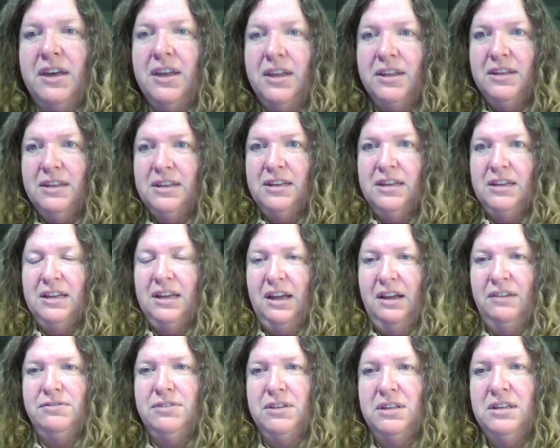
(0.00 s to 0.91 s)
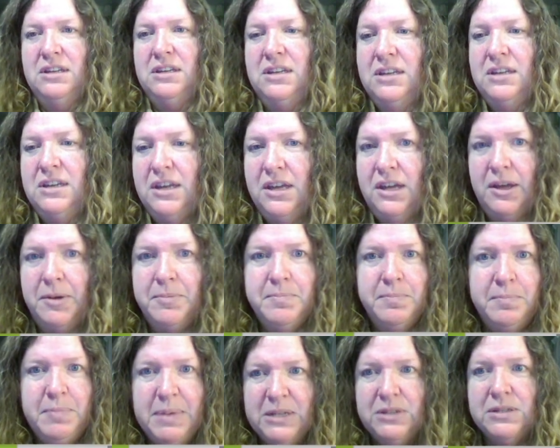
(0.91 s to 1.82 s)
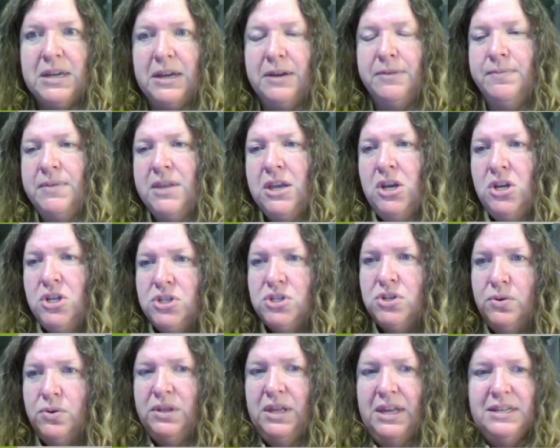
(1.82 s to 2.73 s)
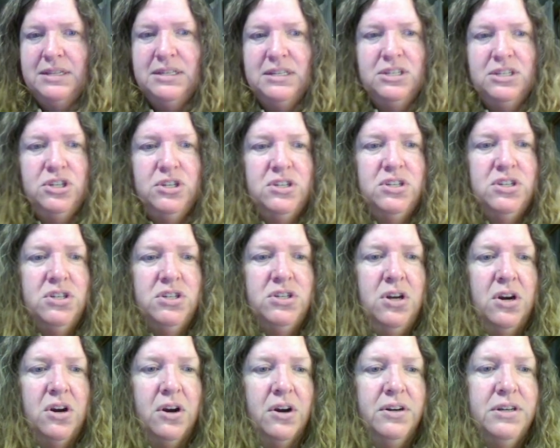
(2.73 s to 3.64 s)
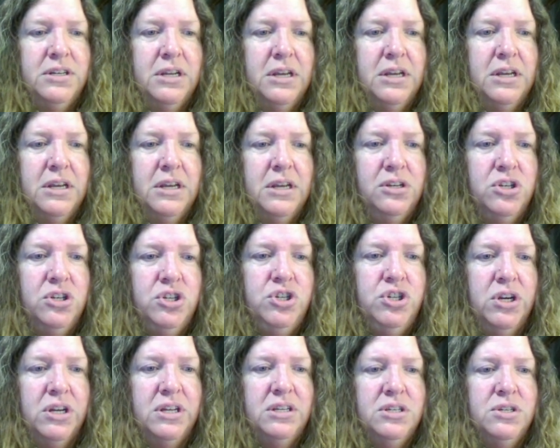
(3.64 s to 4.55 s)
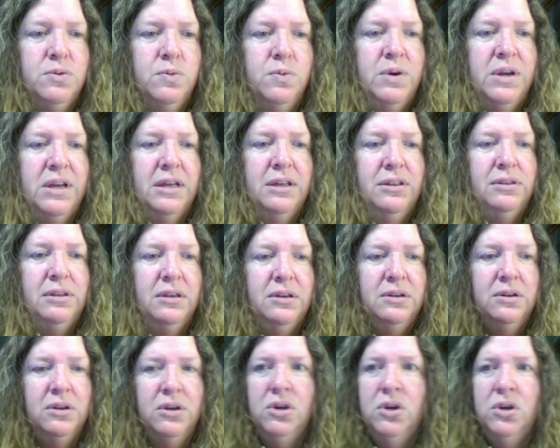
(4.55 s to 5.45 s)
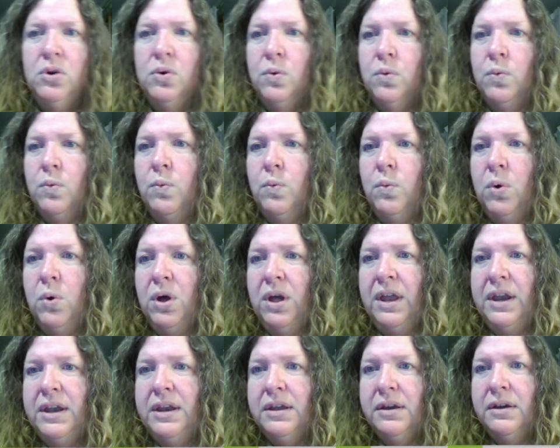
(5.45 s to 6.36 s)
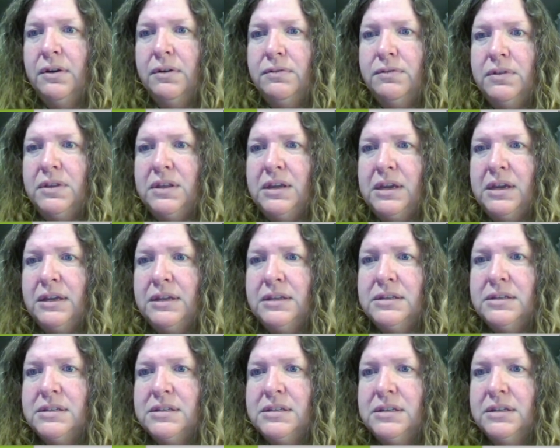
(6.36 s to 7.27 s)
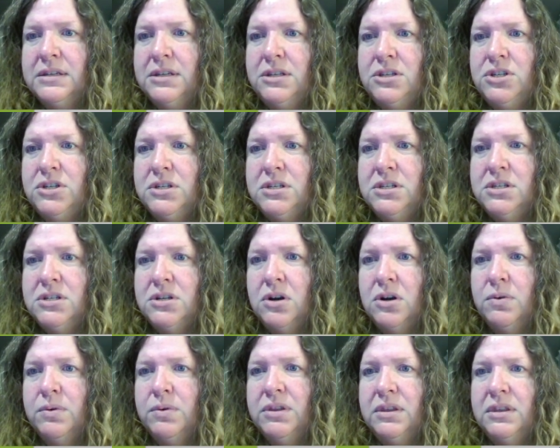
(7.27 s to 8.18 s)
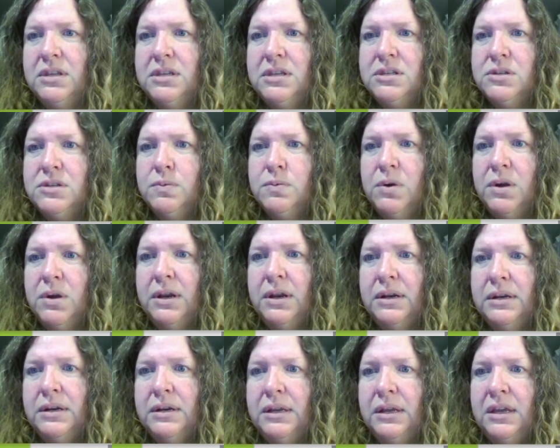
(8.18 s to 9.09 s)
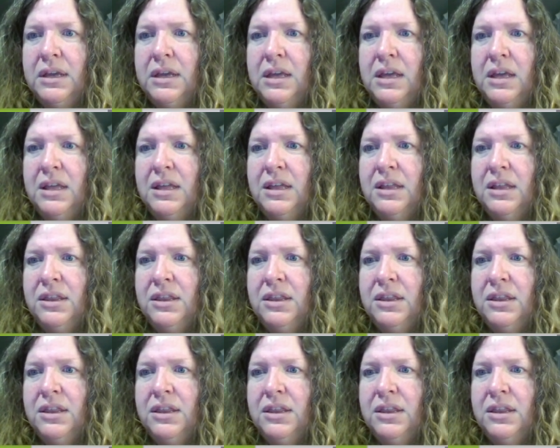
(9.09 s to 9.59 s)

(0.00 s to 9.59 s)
of the building. So let's start just with one of these. Let's just start with this one.